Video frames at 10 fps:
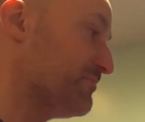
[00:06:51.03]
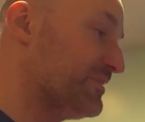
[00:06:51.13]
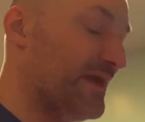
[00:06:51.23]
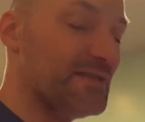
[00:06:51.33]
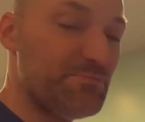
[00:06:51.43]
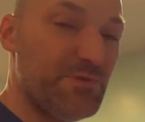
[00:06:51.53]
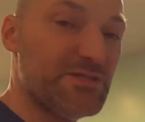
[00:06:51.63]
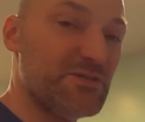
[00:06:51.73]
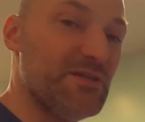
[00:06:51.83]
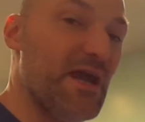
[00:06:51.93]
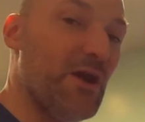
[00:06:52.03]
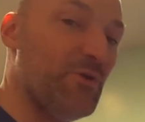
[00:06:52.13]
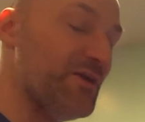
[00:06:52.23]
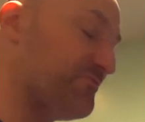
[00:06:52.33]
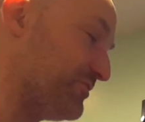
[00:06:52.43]
That's basically how
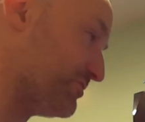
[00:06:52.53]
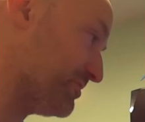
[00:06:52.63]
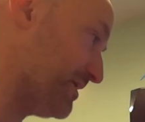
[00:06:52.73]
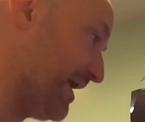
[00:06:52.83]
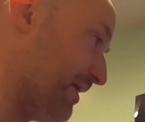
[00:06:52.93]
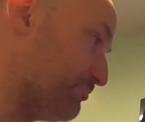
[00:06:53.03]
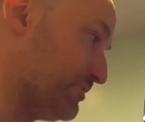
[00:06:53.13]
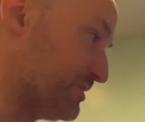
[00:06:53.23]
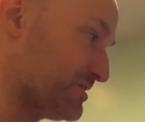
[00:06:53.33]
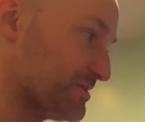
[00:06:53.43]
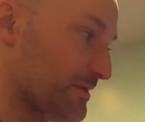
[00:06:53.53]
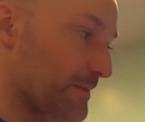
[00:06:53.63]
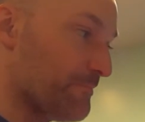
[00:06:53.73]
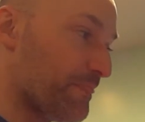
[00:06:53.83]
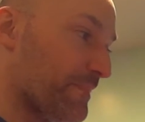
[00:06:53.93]
I figured it out, because
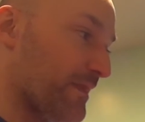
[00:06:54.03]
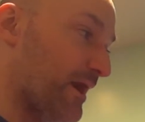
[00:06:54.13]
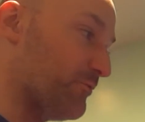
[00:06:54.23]
I